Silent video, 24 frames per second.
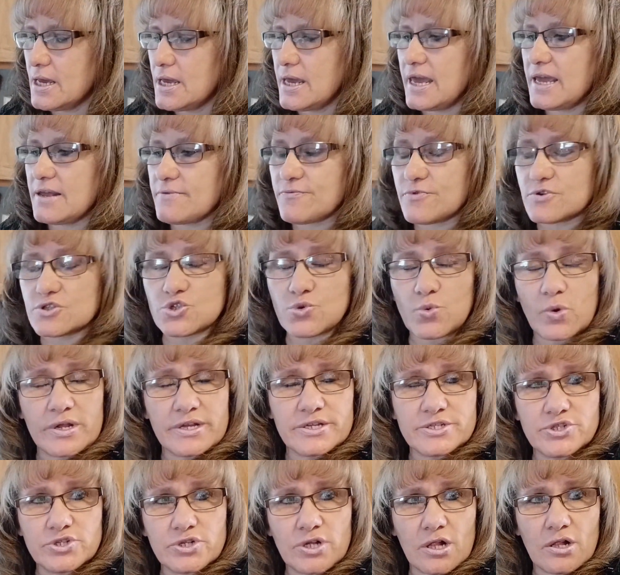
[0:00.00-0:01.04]
And for
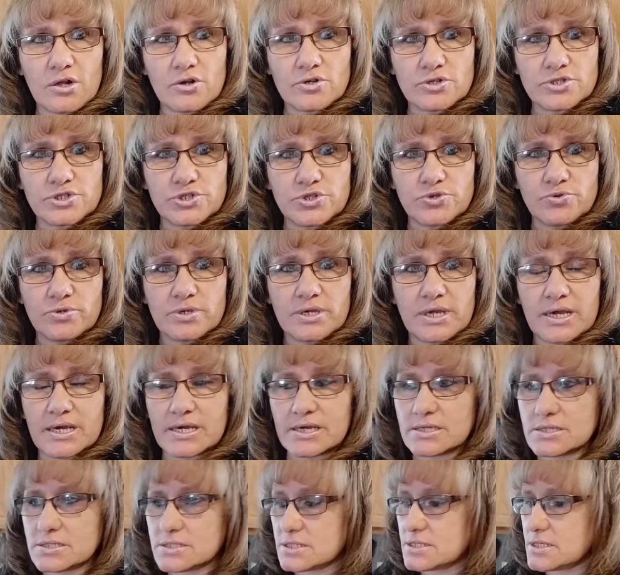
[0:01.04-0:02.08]
$22, you can
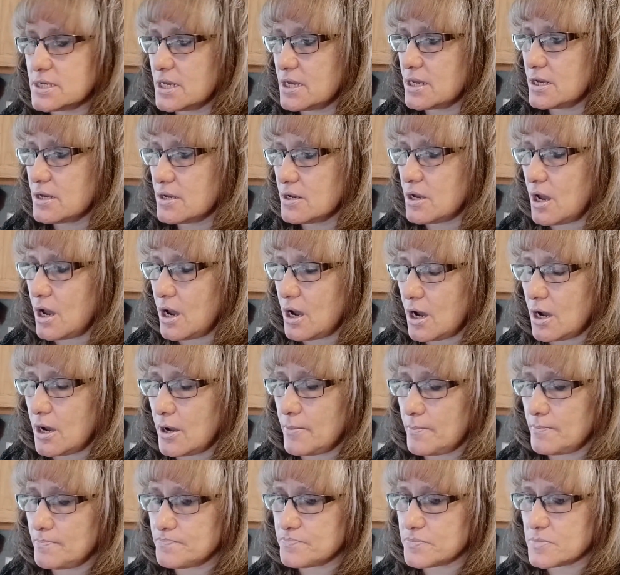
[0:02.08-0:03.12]
get
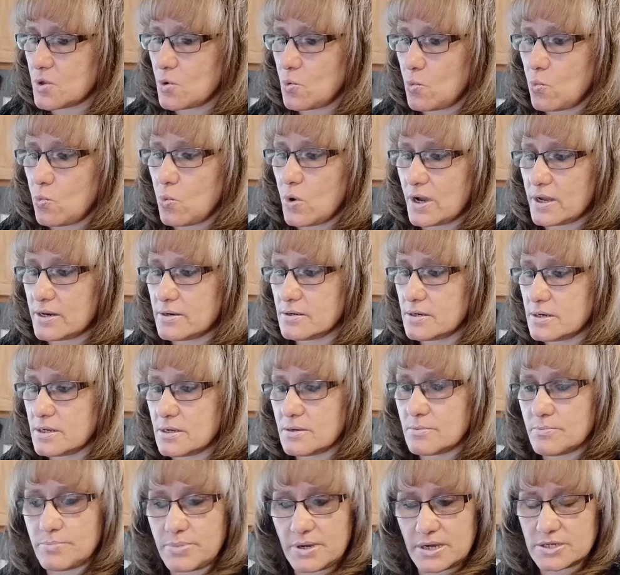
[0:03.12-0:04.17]
um, one
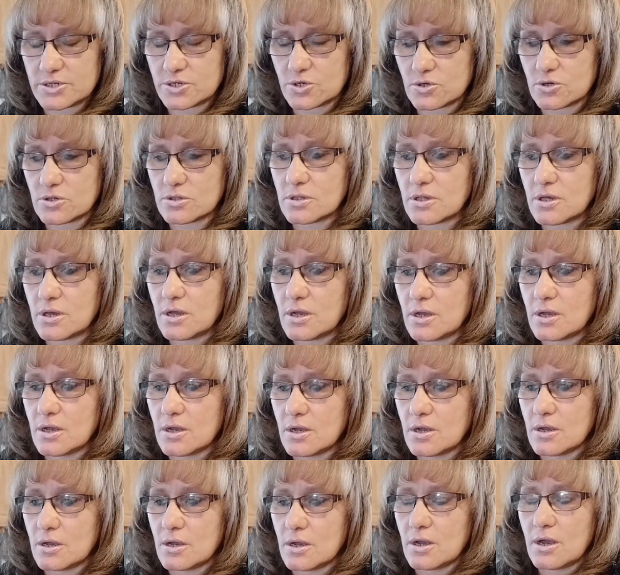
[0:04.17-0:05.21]
bundle.
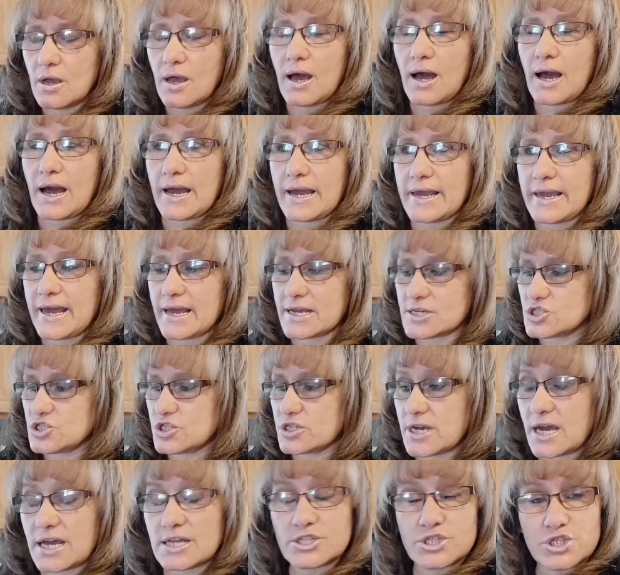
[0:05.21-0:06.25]
I actually
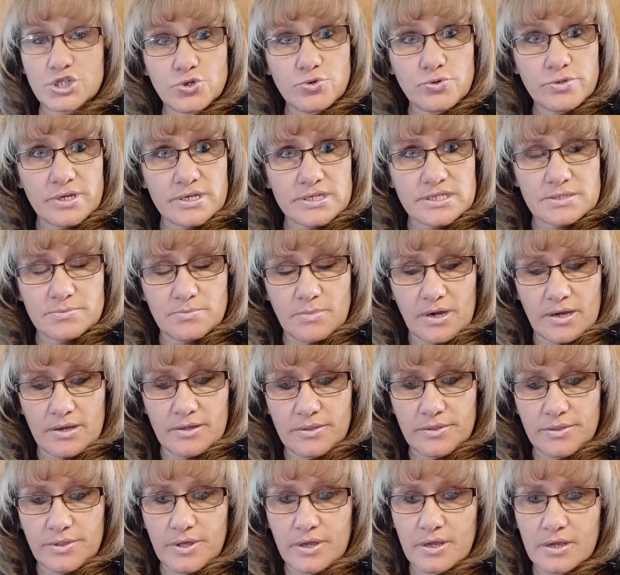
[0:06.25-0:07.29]
got two this
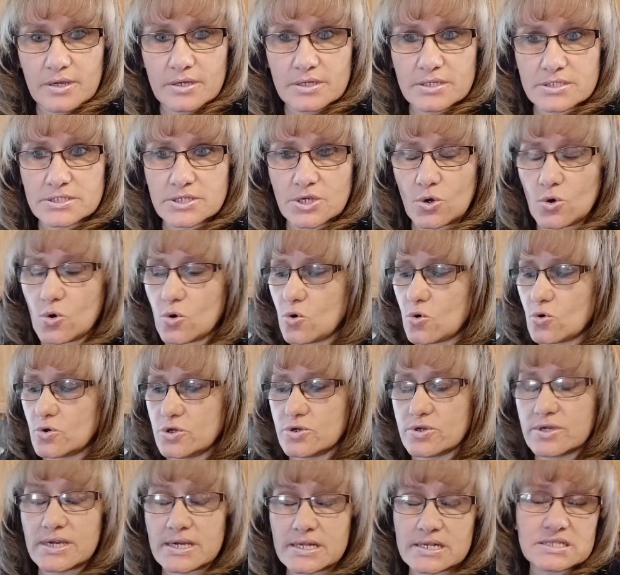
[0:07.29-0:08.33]
month, so you
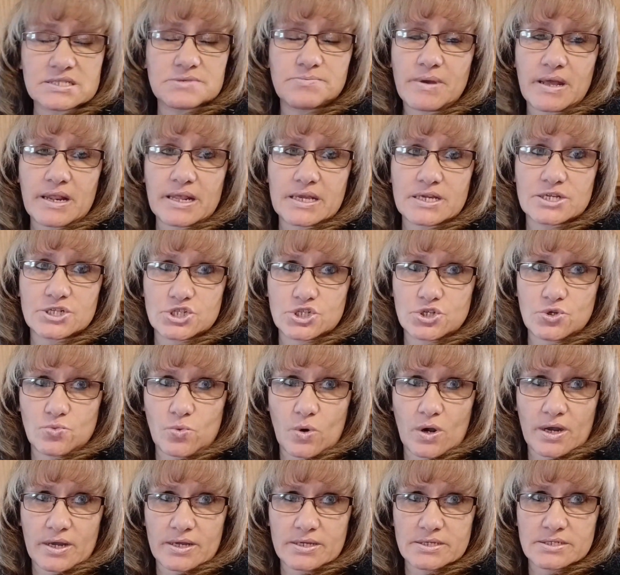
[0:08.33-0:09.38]
can get as many as you
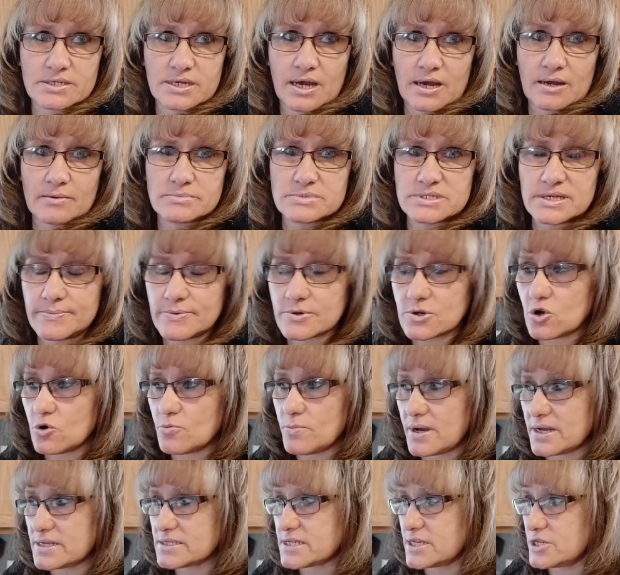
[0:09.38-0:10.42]
want. Um, typical
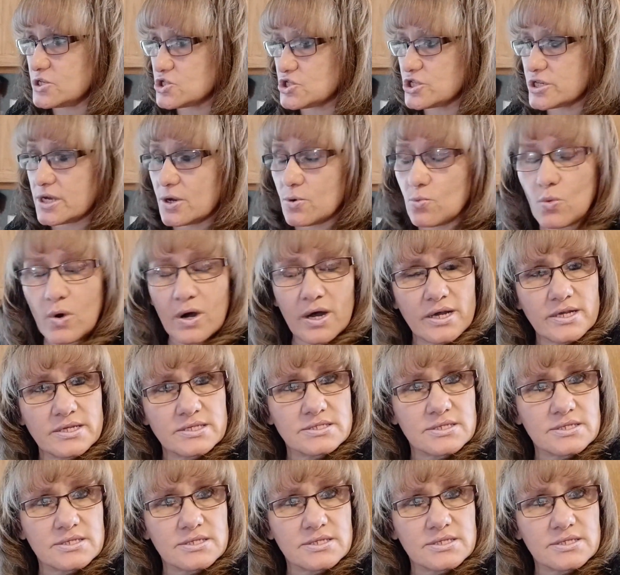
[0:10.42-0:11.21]
months, I usually get one.